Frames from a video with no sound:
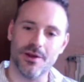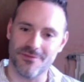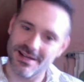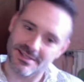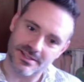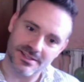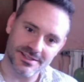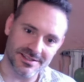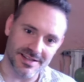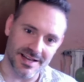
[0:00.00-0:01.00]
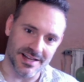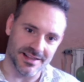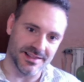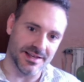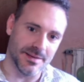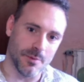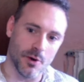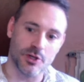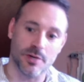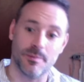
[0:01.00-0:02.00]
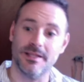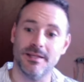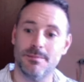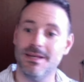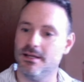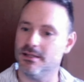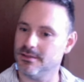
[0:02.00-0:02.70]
fast, and the Polish are pretty big,